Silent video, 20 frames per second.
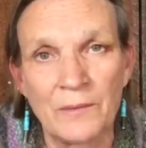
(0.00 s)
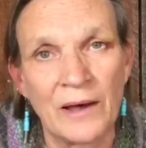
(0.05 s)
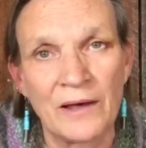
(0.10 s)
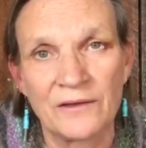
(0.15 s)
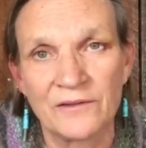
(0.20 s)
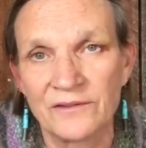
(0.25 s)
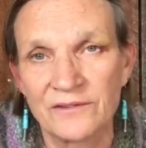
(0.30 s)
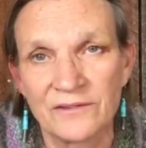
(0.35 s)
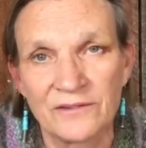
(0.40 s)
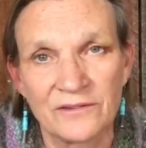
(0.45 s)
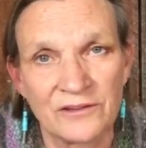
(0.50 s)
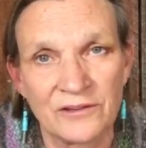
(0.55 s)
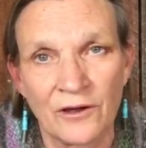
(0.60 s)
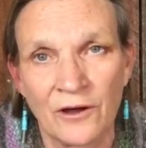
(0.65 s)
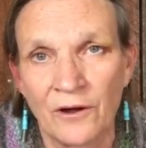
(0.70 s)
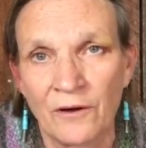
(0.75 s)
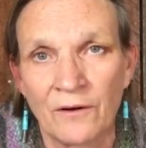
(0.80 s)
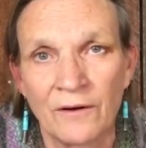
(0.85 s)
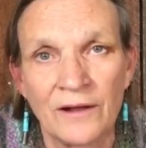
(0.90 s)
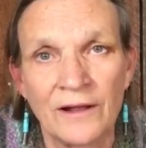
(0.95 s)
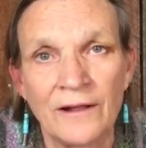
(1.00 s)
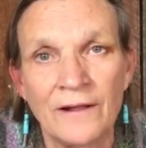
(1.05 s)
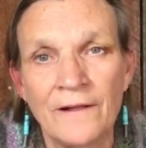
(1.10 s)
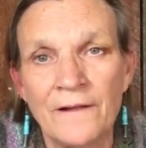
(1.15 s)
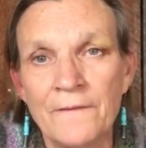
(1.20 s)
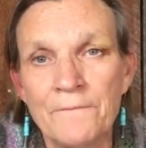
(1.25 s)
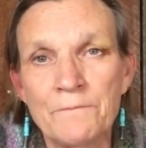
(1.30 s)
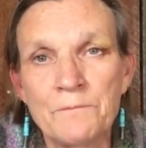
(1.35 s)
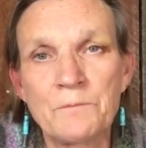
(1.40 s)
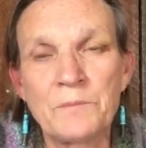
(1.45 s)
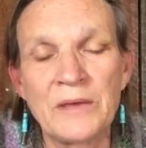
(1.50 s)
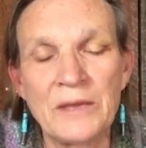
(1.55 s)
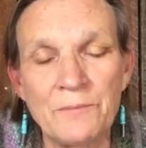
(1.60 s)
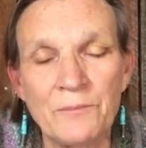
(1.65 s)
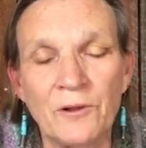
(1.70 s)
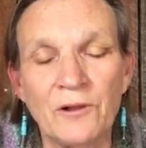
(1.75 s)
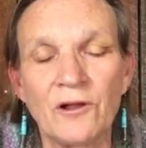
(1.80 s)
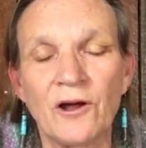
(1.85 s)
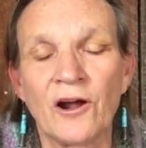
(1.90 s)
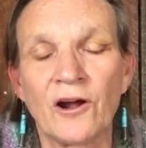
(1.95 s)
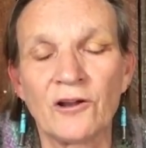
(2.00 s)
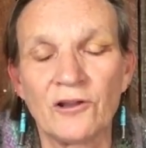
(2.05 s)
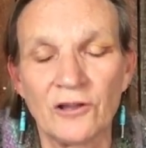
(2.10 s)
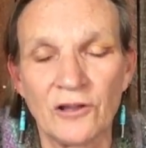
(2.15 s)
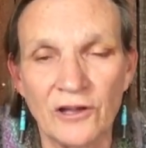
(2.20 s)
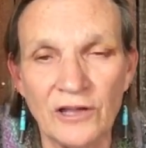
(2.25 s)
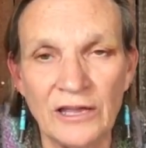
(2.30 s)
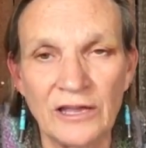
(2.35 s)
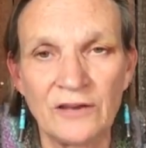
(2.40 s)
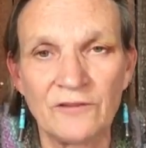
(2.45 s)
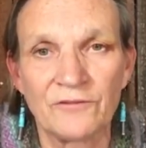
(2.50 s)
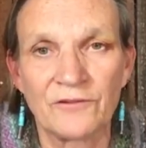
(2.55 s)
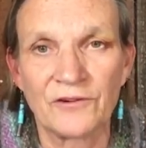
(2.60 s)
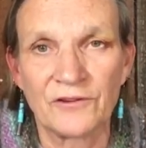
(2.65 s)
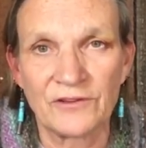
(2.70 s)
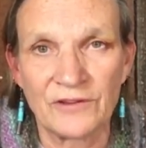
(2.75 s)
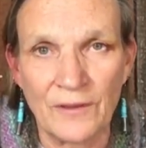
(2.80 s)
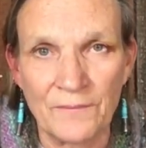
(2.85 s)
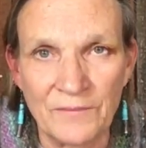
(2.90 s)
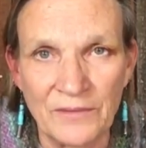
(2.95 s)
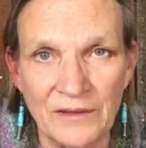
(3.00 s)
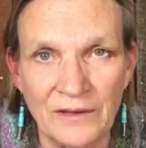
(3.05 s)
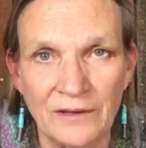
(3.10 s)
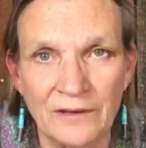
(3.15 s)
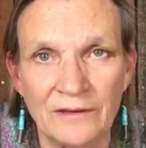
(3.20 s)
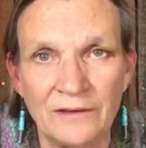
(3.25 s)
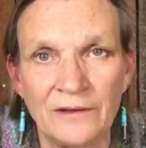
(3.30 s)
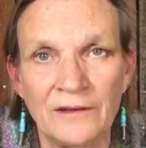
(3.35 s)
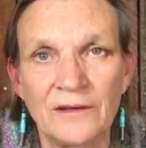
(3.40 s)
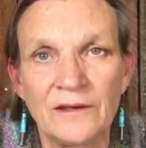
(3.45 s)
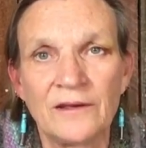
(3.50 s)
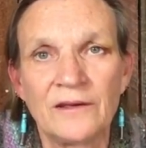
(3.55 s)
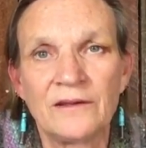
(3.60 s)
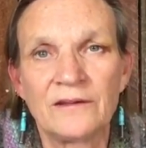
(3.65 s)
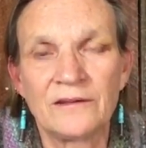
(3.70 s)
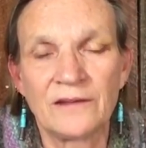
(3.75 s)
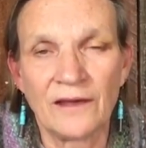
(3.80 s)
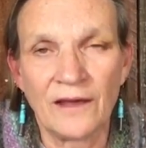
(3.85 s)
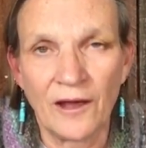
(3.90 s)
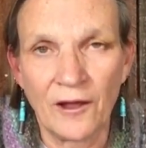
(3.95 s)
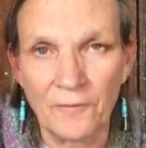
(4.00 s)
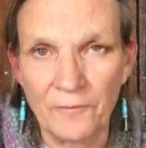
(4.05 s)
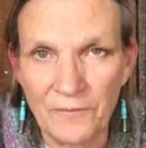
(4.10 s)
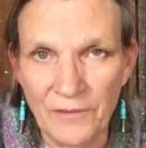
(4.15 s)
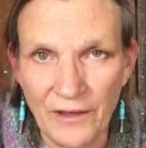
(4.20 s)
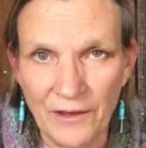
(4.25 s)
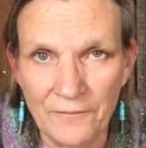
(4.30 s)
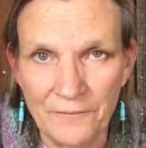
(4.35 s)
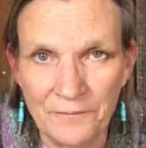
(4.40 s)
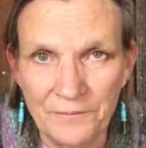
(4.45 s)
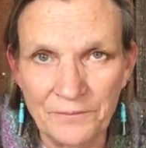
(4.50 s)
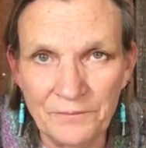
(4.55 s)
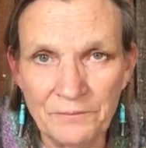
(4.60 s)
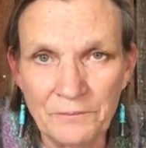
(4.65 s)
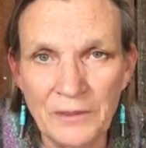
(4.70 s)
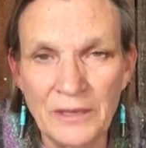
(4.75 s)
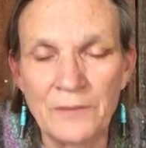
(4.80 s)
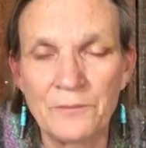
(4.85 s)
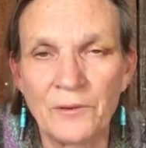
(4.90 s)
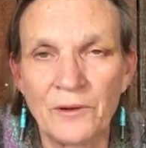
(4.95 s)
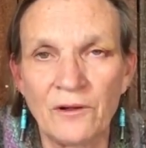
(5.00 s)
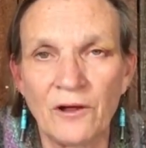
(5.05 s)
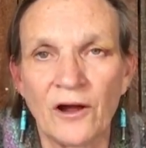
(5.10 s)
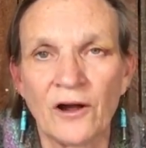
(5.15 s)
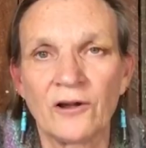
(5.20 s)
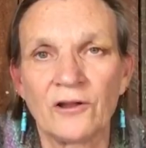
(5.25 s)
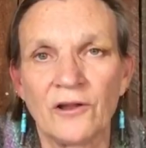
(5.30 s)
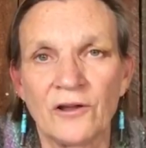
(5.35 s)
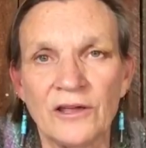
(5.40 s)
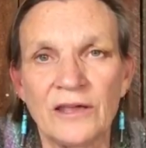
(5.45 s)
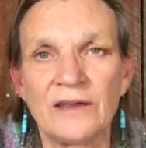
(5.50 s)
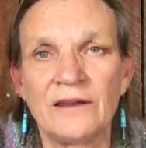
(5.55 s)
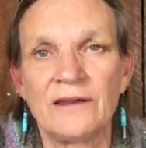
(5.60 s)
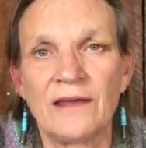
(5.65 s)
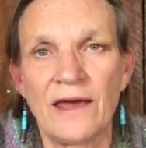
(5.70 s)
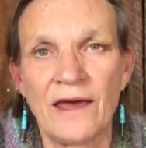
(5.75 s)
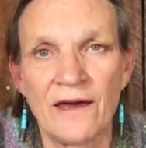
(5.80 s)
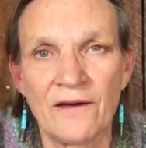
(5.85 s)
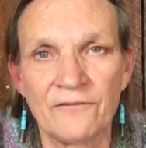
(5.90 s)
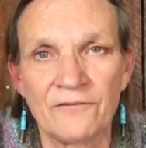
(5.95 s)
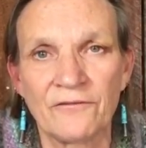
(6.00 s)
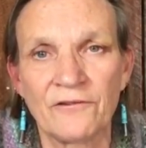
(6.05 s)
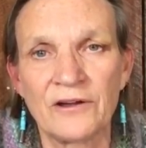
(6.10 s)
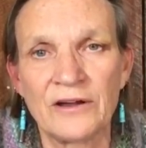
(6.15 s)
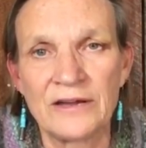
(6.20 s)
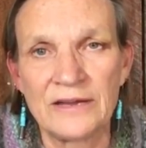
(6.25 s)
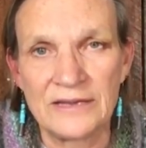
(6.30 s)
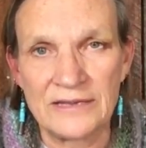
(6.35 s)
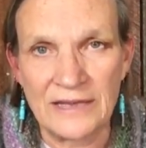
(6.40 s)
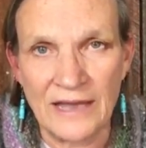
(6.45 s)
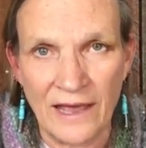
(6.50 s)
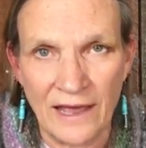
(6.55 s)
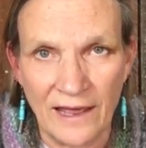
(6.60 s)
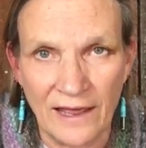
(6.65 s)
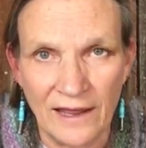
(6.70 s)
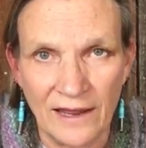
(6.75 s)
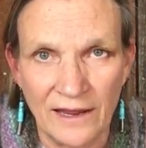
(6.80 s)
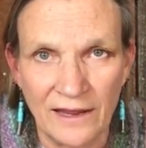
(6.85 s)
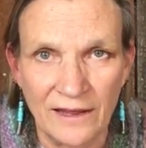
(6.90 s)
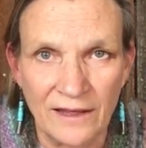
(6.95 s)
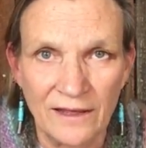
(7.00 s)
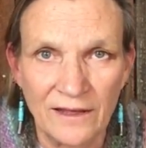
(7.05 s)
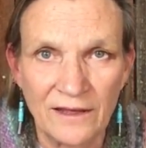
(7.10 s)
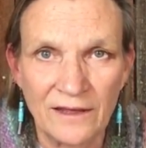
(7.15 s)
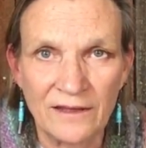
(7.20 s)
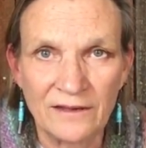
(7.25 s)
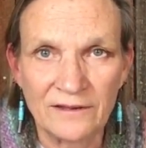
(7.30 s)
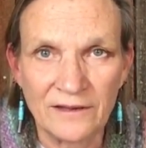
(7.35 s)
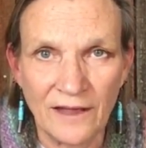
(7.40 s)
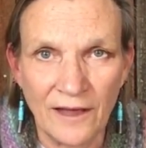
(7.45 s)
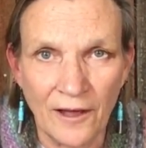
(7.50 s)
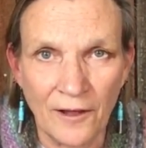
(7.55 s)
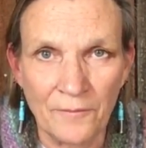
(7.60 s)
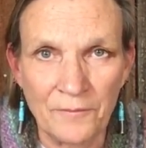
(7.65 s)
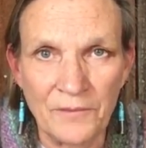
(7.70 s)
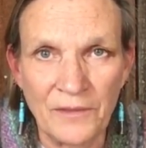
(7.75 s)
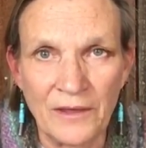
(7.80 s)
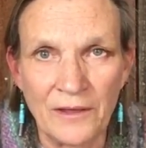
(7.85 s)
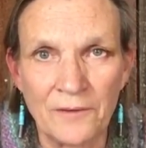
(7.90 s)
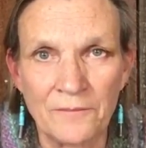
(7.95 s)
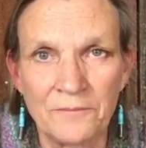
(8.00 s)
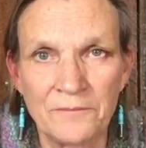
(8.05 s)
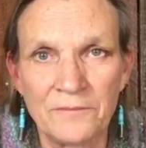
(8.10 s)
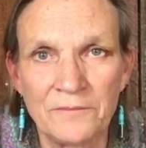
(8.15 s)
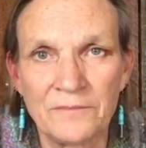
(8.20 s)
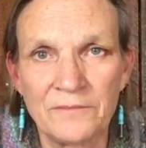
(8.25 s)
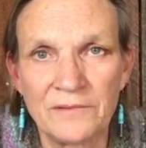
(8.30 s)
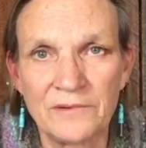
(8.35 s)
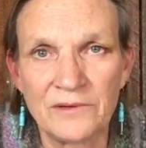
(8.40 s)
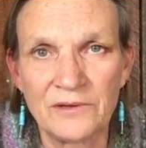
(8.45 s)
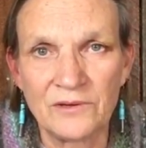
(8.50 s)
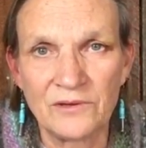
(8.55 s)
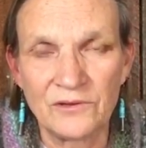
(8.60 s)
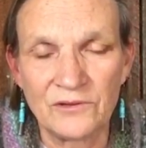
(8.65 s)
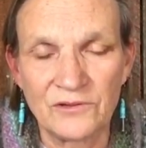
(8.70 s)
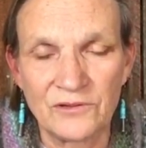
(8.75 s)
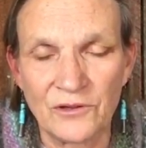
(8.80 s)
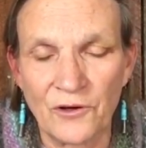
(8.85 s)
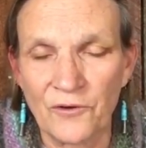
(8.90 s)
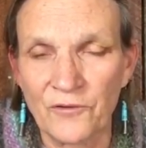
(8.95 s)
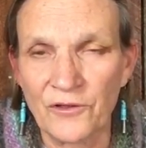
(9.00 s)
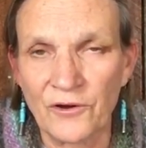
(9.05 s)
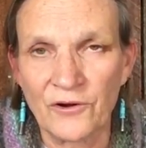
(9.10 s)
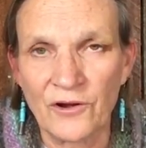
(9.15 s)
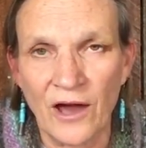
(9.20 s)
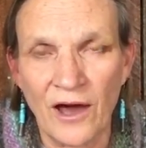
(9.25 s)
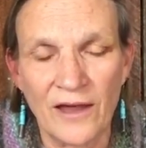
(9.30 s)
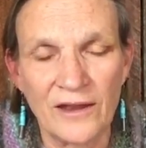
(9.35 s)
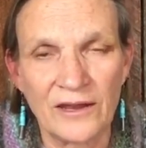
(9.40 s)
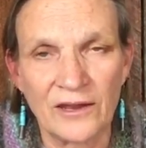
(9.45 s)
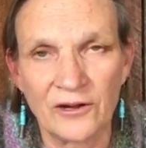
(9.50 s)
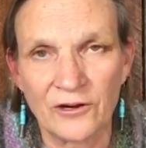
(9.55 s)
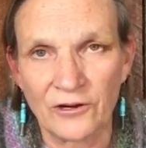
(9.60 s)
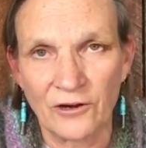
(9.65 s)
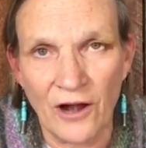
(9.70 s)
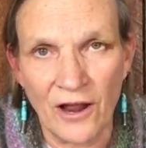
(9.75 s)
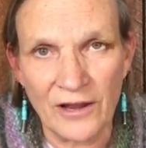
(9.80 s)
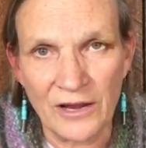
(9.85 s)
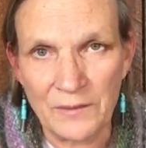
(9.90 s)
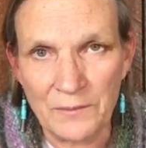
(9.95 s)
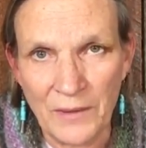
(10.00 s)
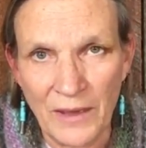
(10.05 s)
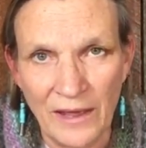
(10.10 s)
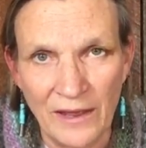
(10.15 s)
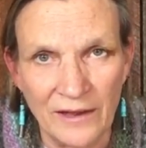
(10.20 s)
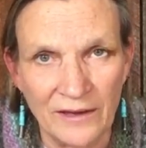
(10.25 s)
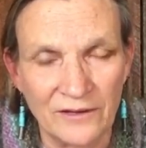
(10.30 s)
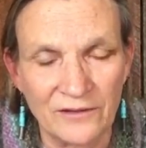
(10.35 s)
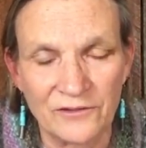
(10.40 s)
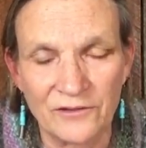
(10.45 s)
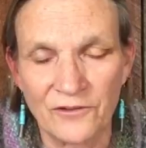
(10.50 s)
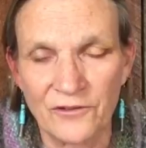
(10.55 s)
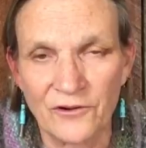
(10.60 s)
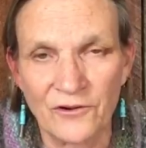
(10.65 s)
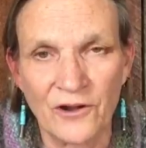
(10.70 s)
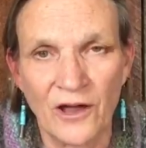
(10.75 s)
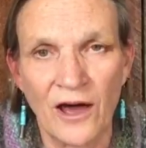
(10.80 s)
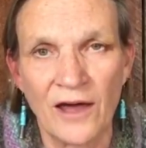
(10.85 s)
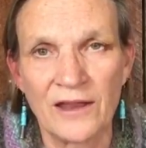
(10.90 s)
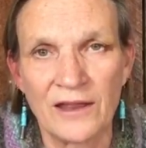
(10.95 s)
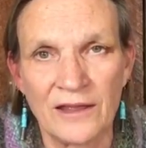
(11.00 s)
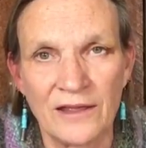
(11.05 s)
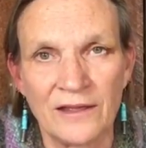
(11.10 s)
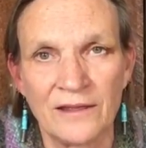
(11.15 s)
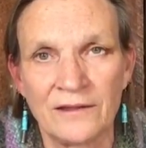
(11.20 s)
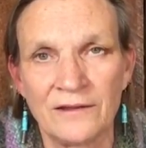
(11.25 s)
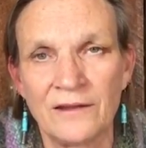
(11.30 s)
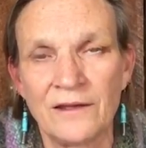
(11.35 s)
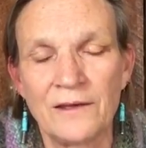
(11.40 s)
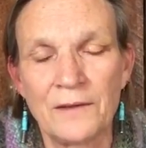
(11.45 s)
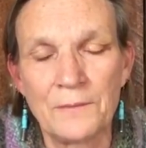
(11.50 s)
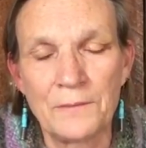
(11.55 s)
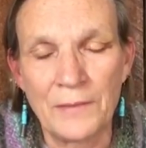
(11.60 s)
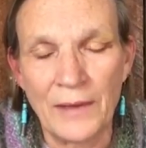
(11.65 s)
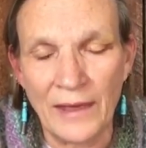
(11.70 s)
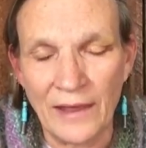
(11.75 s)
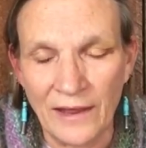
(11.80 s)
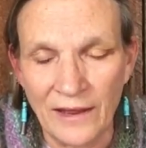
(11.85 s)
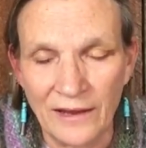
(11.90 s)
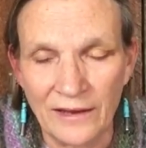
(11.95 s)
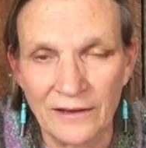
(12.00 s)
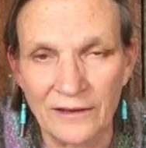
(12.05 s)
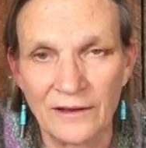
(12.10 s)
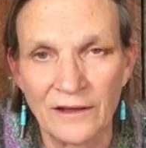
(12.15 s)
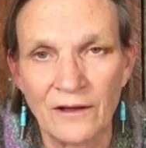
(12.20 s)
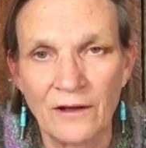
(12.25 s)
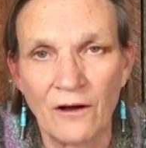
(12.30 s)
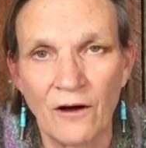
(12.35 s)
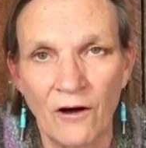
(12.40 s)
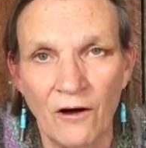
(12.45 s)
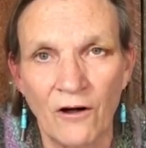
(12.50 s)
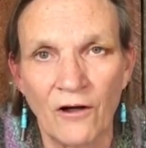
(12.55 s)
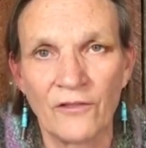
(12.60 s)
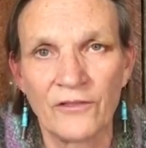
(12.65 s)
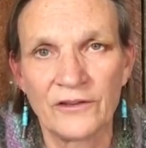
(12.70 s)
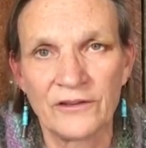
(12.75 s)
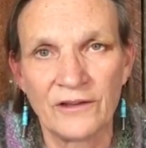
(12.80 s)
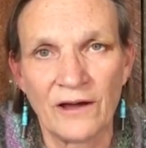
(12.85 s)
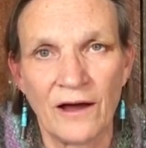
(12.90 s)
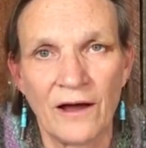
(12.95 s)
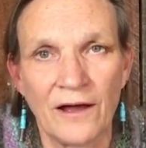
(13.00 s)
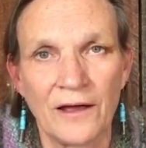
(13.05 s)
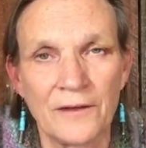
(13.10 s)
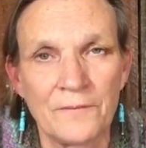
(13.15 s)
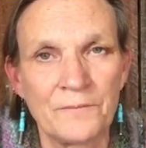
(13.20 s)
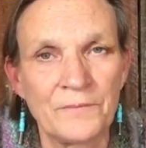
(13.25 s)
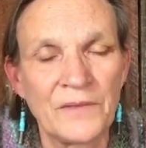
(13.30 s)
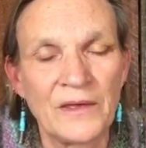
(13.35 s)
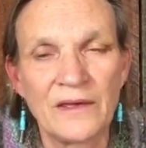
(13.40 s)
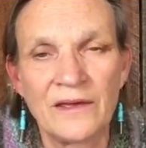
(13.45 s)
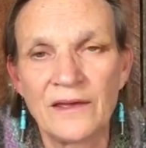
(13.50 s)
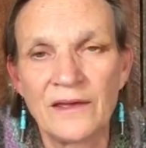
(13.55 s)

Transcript: of months. So people are looking for something to help them. People are looking every day to help them so they're not in chronic pain, so they're not in pain all the time.